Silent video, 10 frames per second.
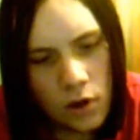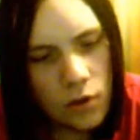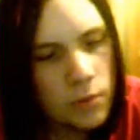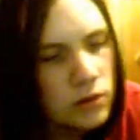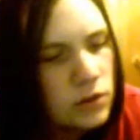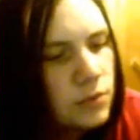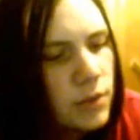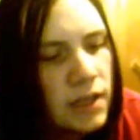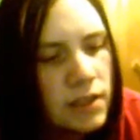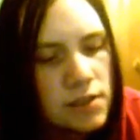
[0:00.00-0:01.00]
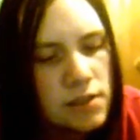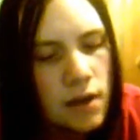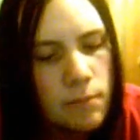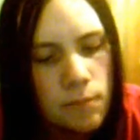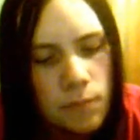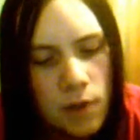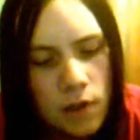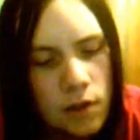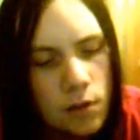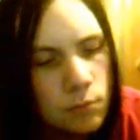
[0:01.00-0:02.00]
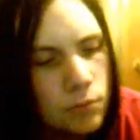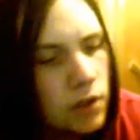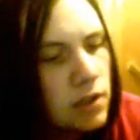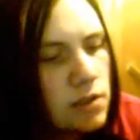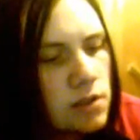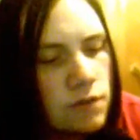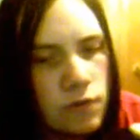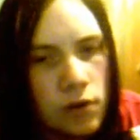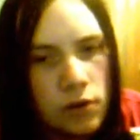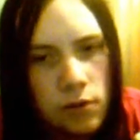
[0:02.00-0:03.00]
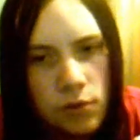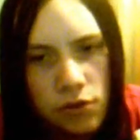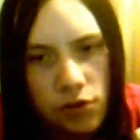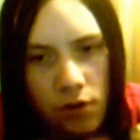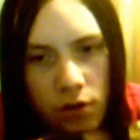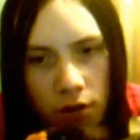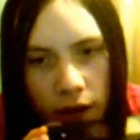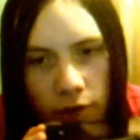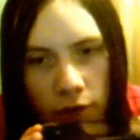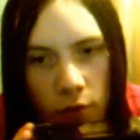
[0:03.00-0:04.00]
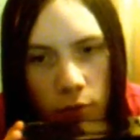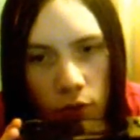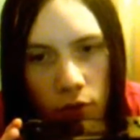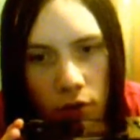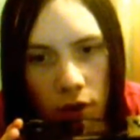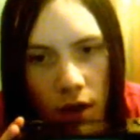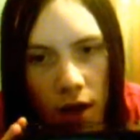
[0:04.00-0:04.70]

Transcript: on the bottom it has brightness volume control headphone port,